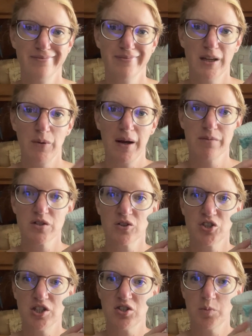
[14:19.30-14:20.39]
Anyway, so
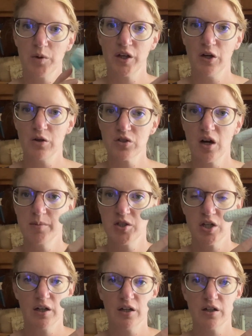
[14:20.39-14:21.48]
she's super cute. So I'll be
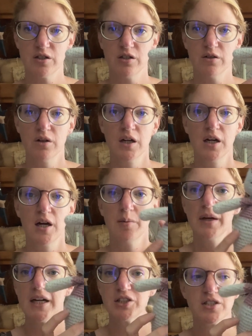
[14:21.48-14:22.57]
sharing her too. But
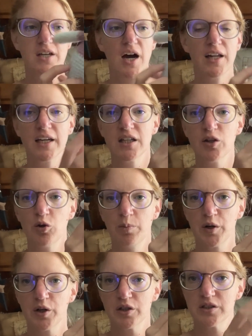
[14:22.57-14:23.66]
yeah, she's got like a little
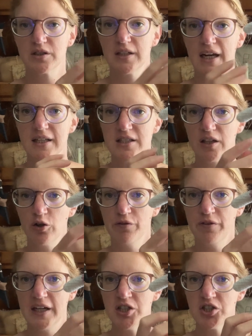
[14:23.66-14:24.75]
purse and it's a little
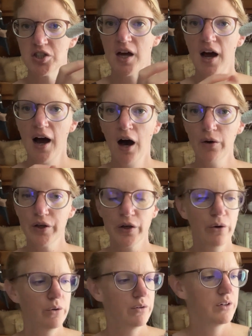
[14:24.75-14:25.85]
fish. How
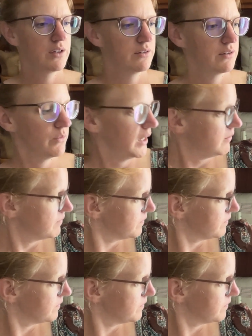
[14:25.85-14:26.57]
cute, right?